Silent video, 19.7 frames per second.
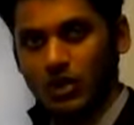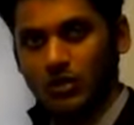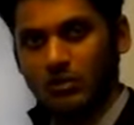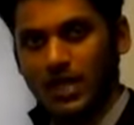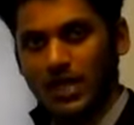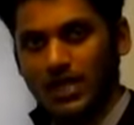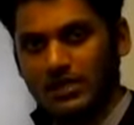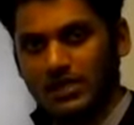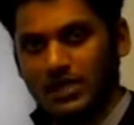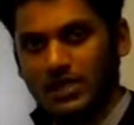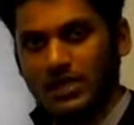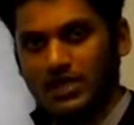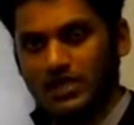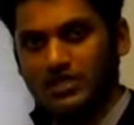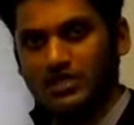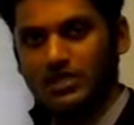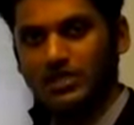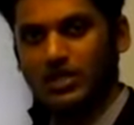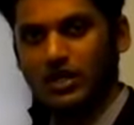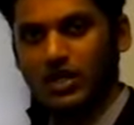make the
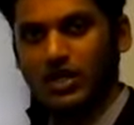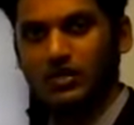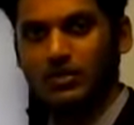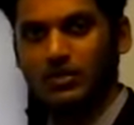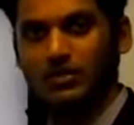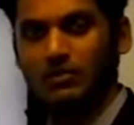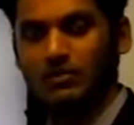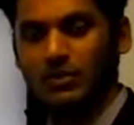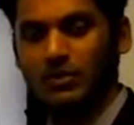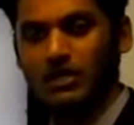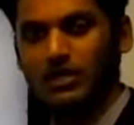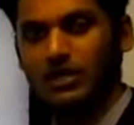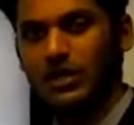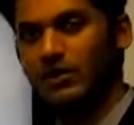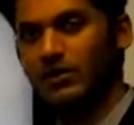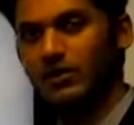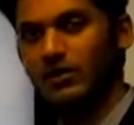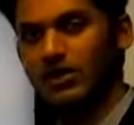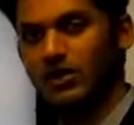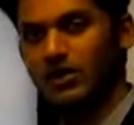engine run to the min
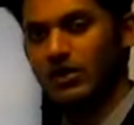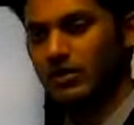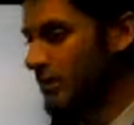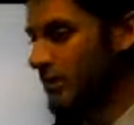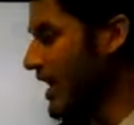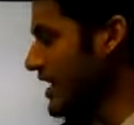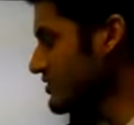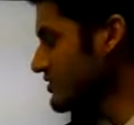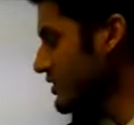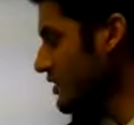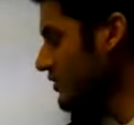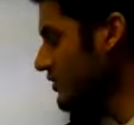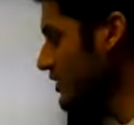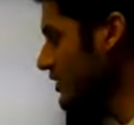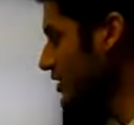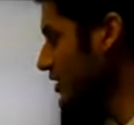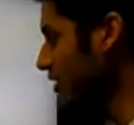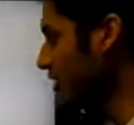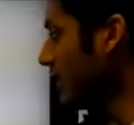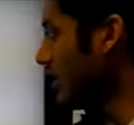governor or max
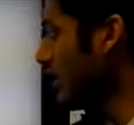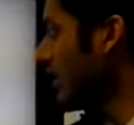governor,